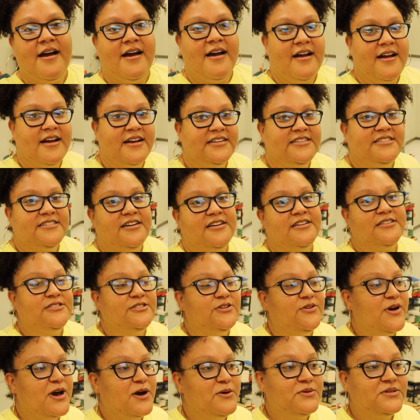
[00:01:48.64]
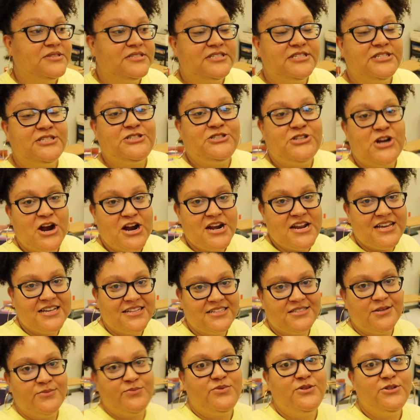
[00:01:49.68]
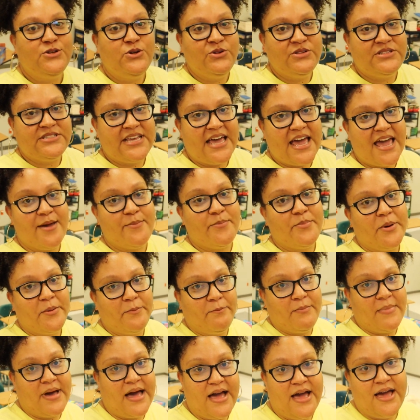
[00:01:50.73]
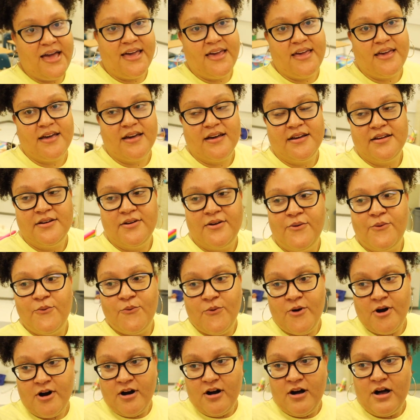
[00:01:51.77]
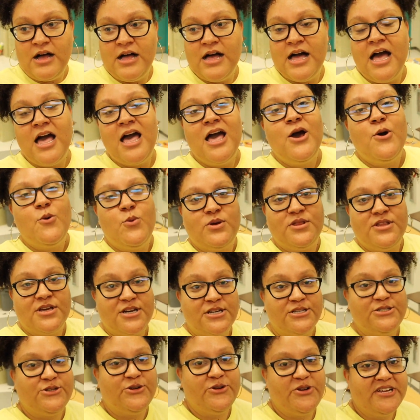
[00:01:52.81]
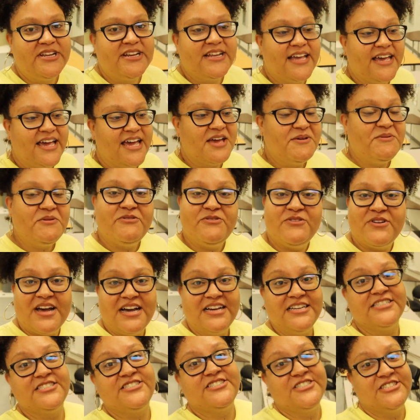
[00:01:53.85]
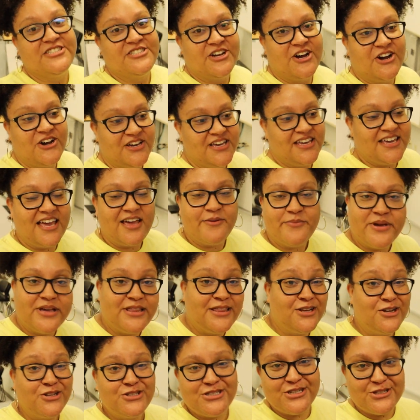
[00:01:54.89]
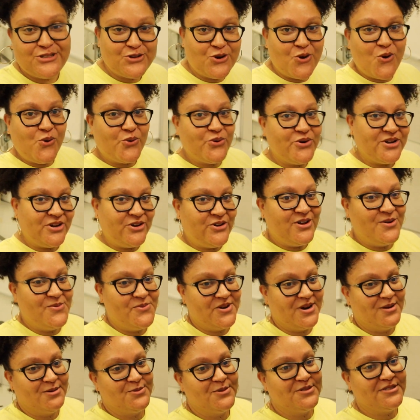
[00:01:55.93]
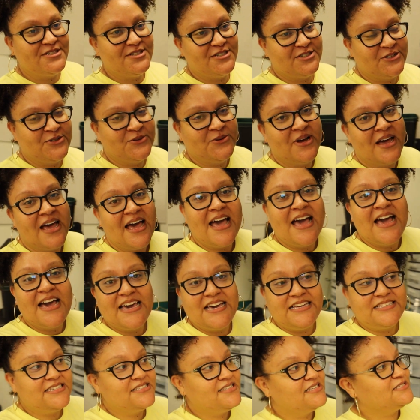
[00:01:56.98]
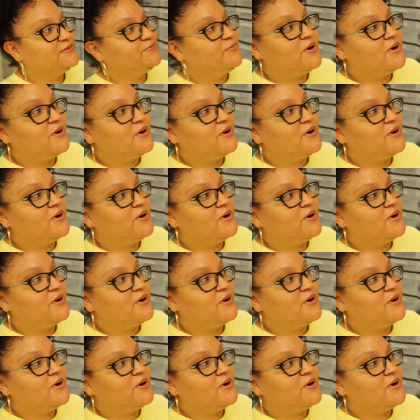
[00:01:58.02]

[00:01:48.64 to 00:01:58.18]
All right, y'all, so I was starting to blue tape my wall when the custodian came. If you guys just saw, he gave me a little tutorial on what I'm supposed to do. He did this